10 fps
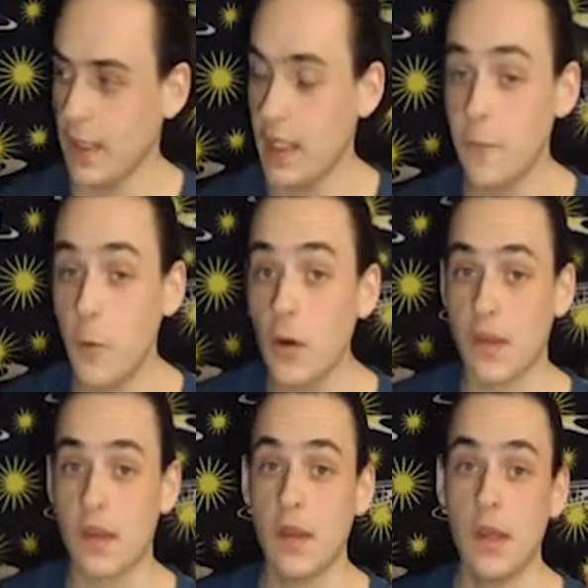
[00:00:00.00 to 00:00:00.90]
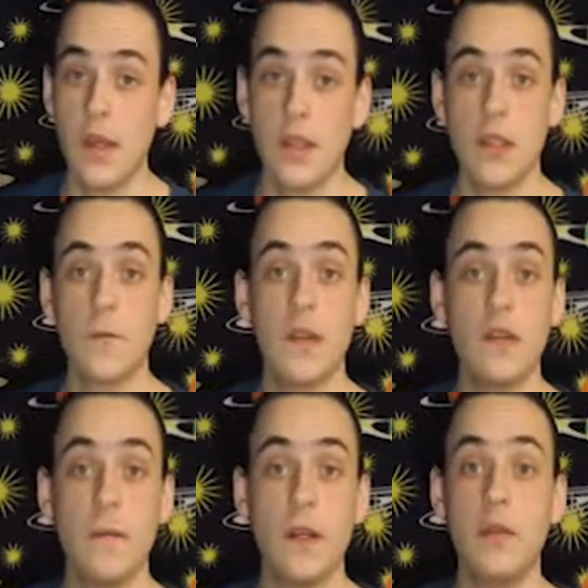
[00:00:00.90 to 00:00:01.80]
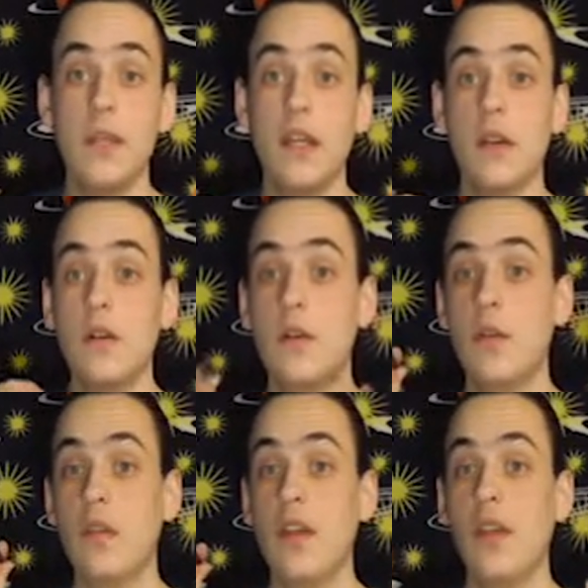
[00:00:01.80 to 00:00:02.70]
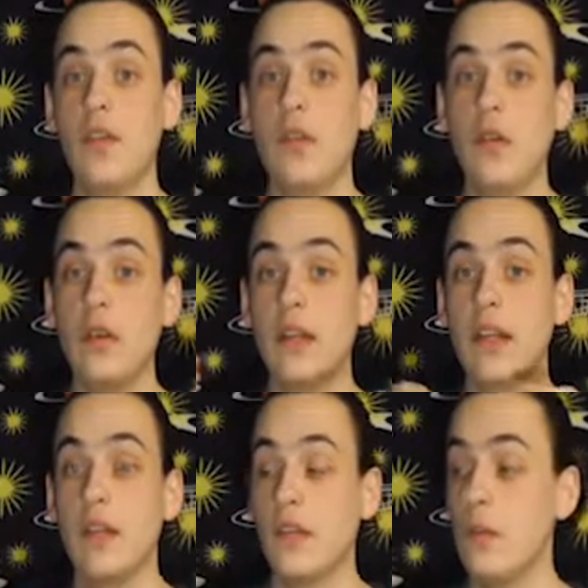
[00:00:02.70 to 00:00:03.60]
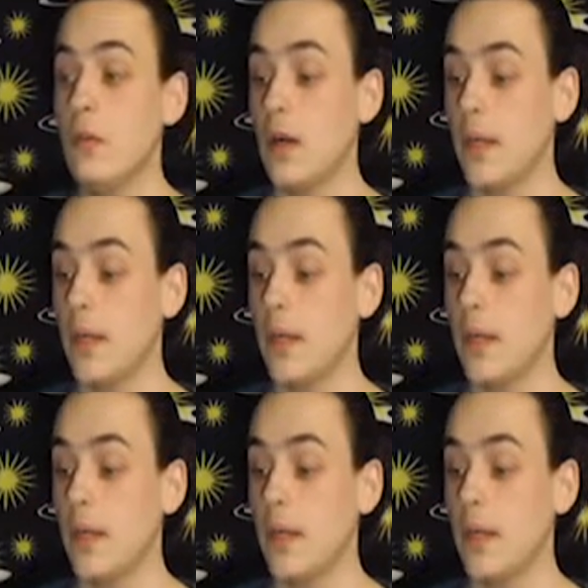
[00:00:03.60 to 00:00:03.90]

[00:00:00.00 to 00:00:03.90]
And of course, don't forget to follow me on all those other sort of links too.